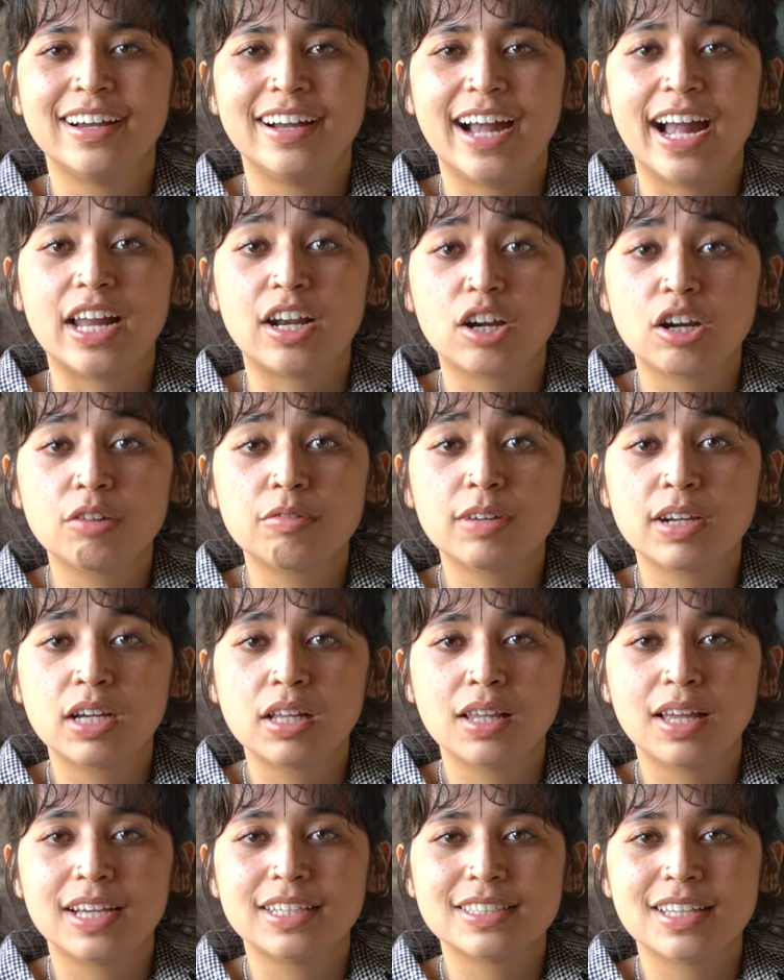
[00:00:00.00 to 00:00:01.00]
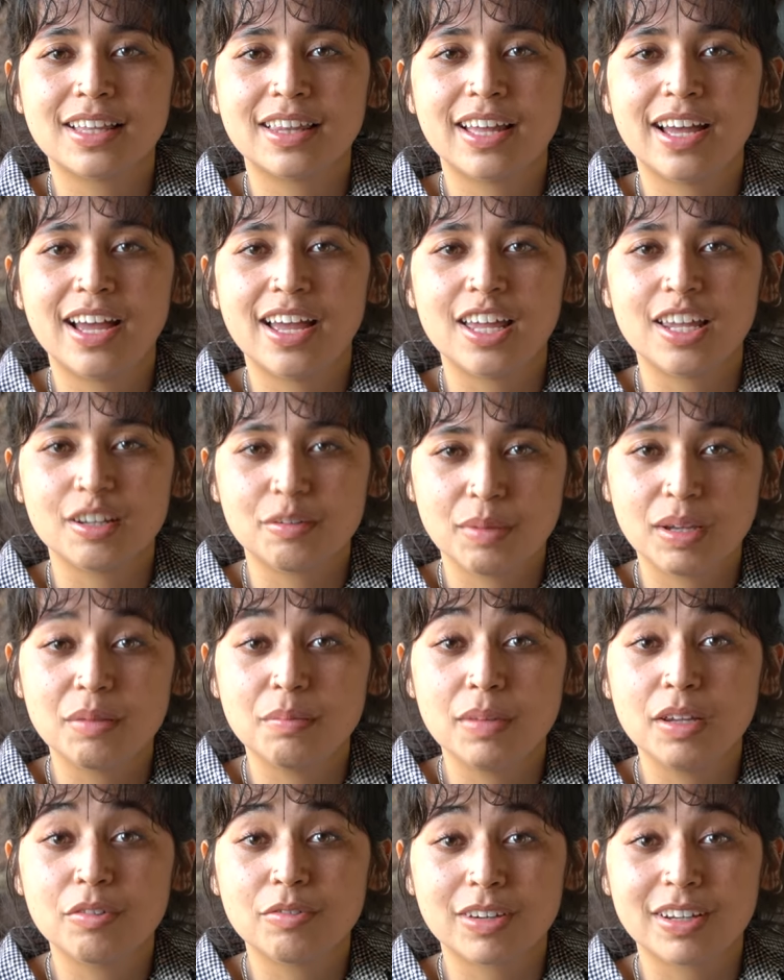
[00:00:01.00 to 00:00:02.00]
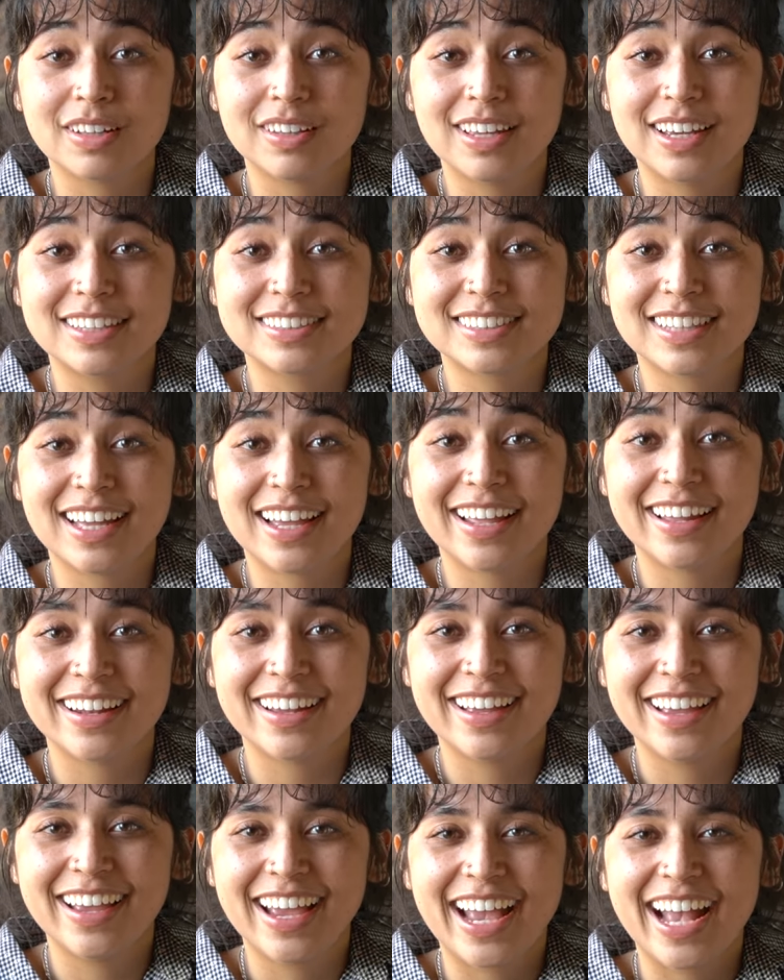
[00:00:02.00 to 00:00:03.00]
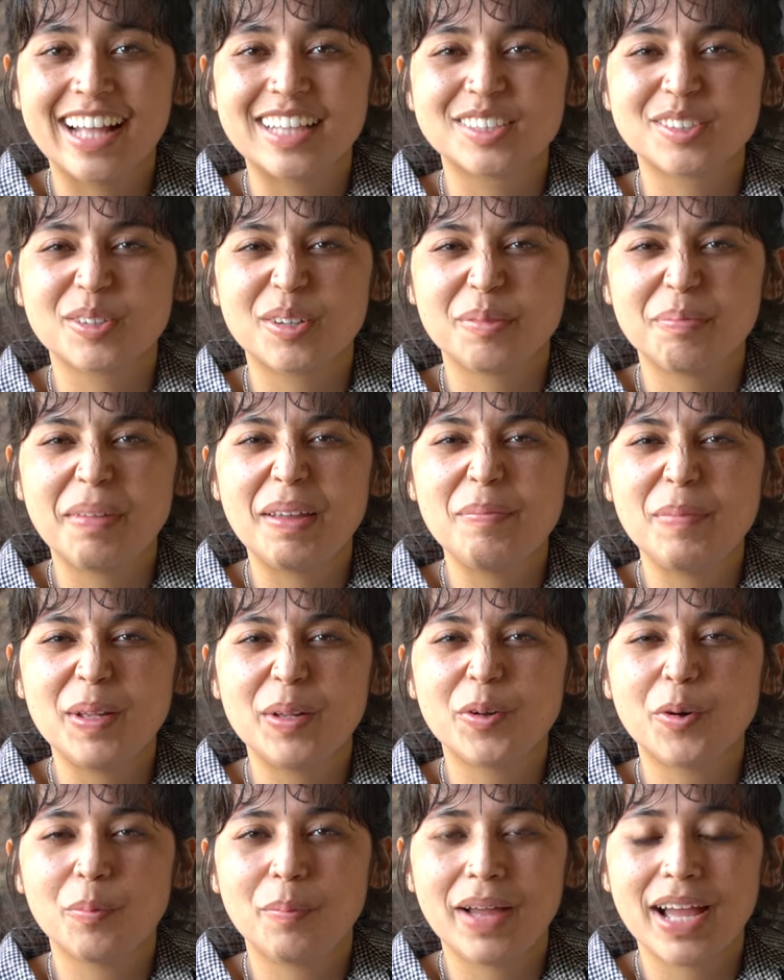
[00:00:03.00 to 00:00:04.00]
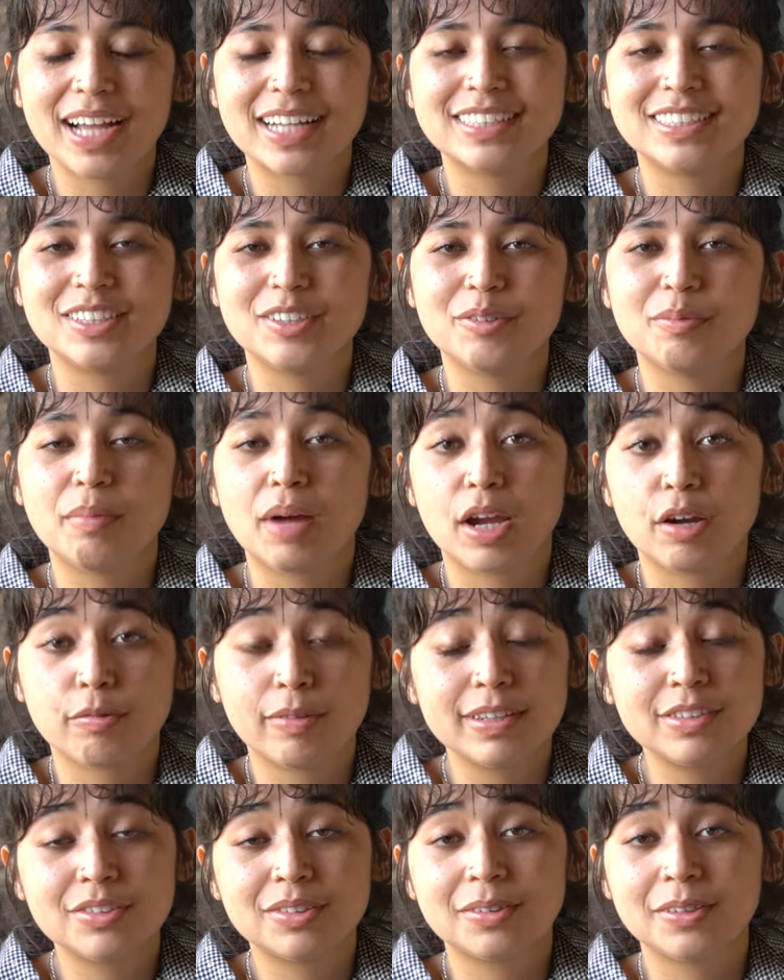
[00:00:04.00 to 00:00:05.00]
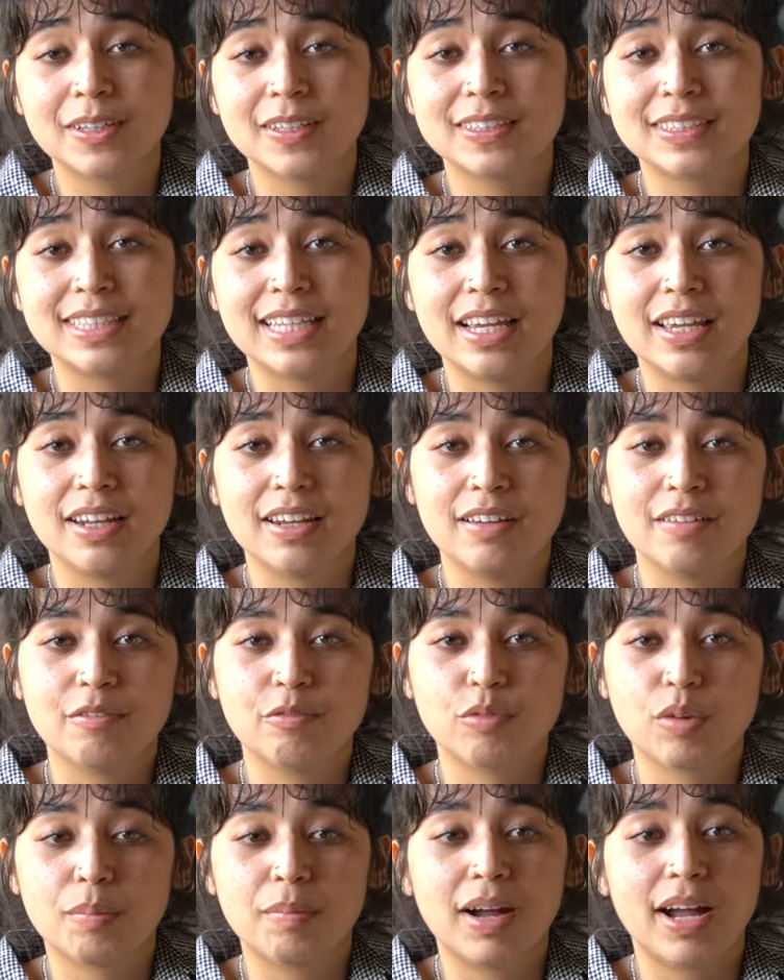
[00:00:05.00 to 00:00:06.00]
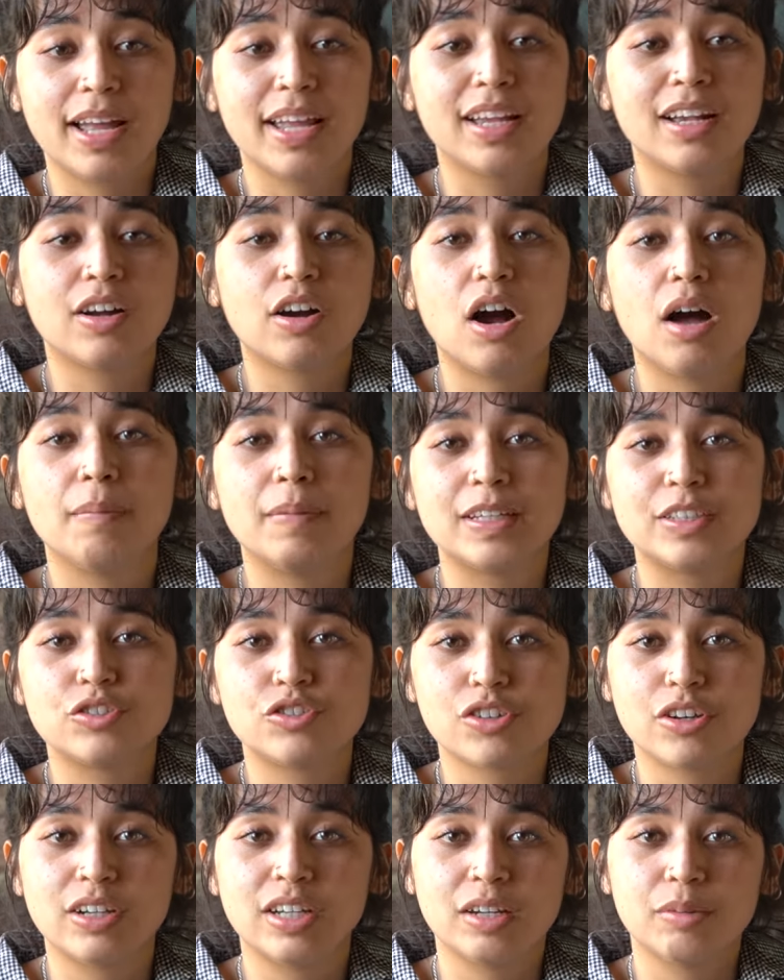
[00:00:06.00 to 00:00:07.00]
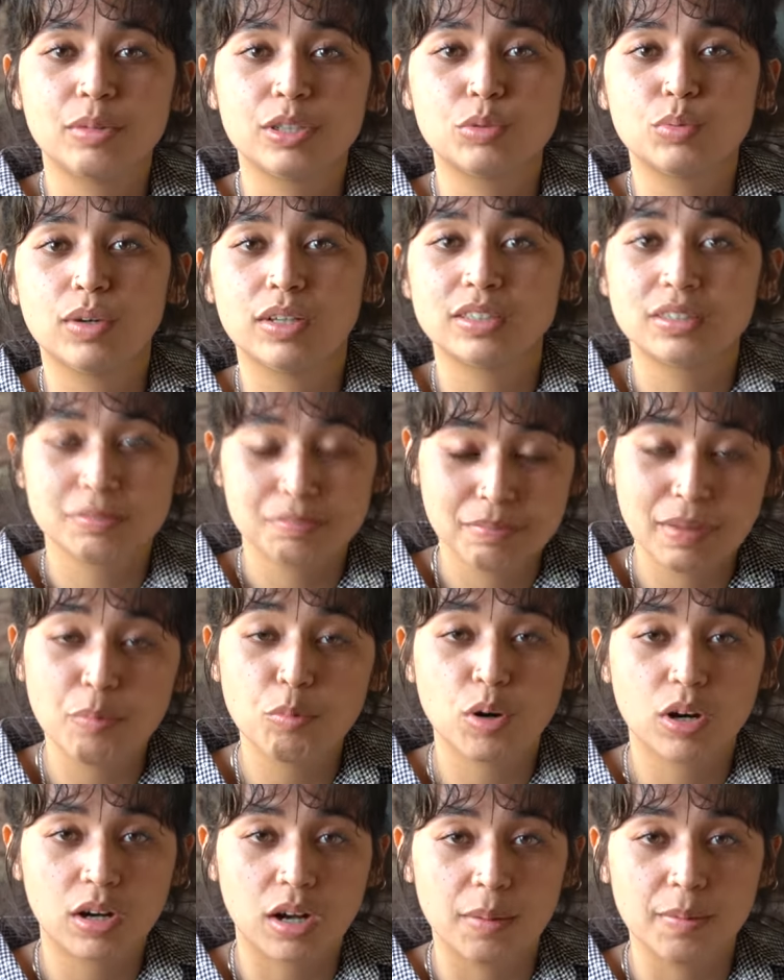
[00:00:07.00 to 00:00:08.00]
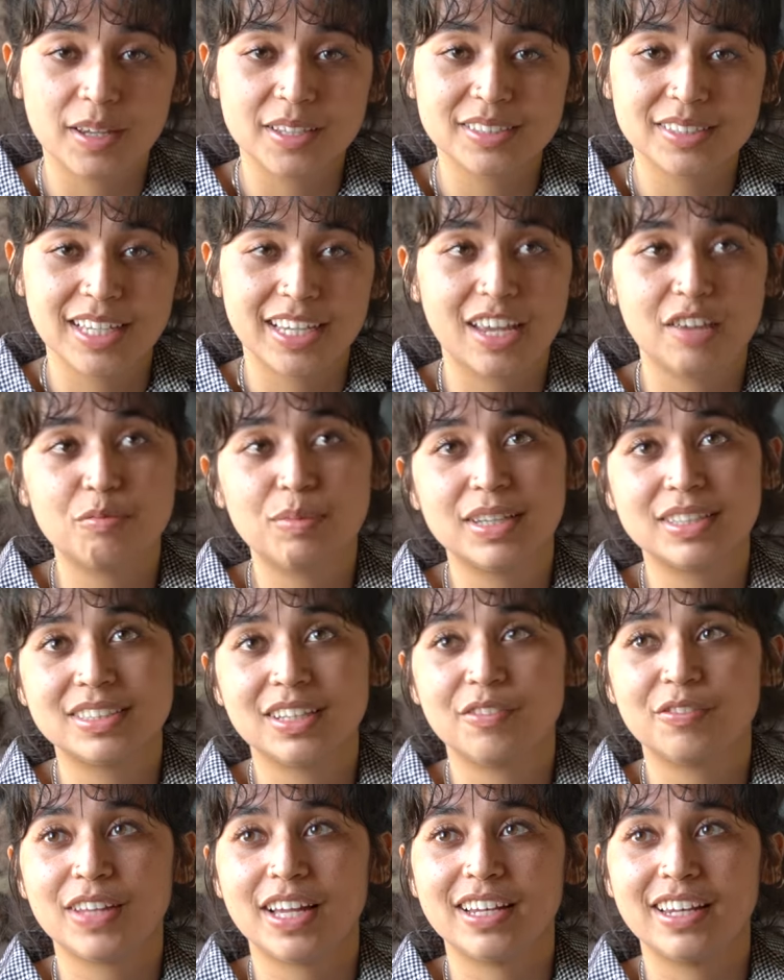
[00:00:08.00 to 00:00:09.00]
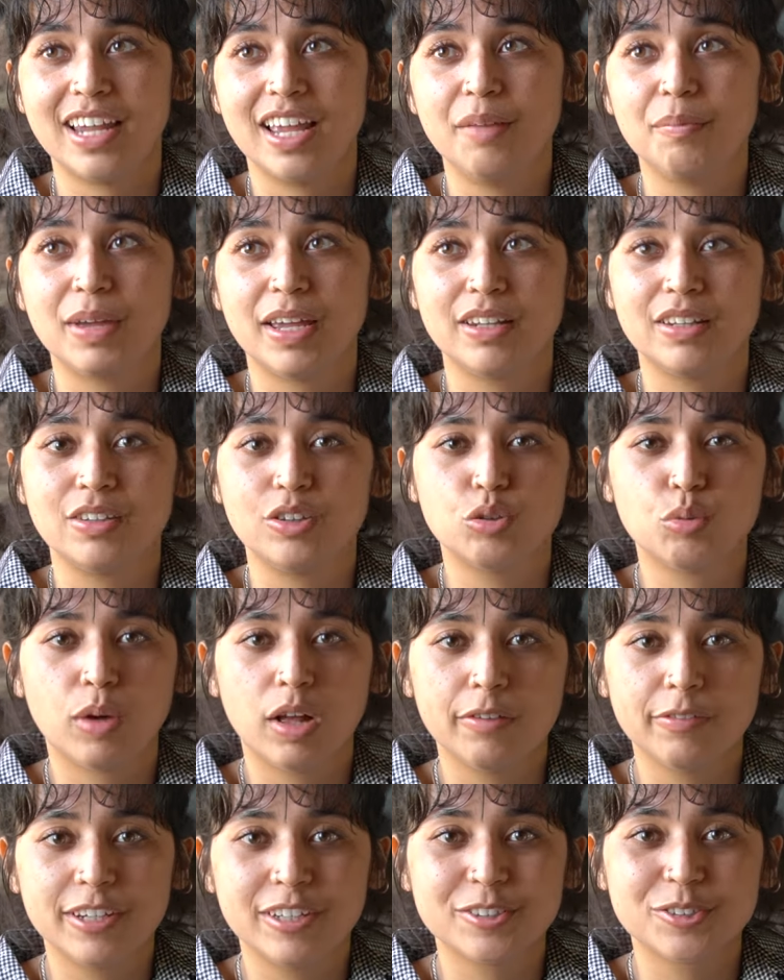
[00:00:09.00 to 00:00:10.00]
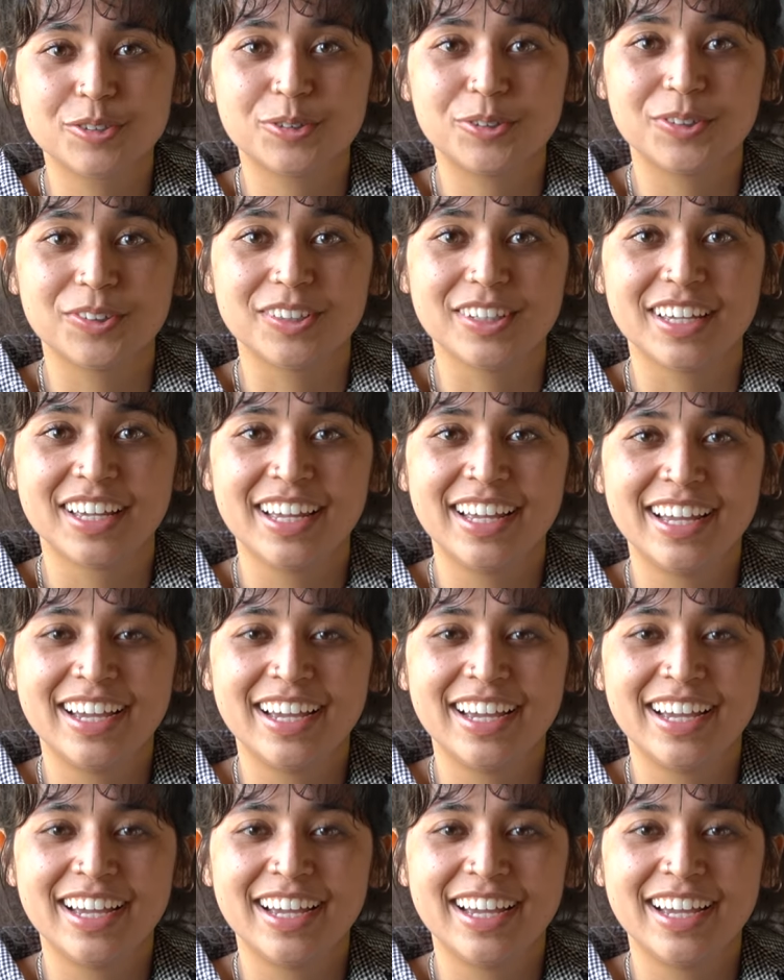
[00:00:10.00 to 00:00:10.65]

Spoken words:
And her realizing that made me realize that. And so it made me go back to my original conceit for my comics journey, which was memoir comics. I gave myself that name at 12 years old.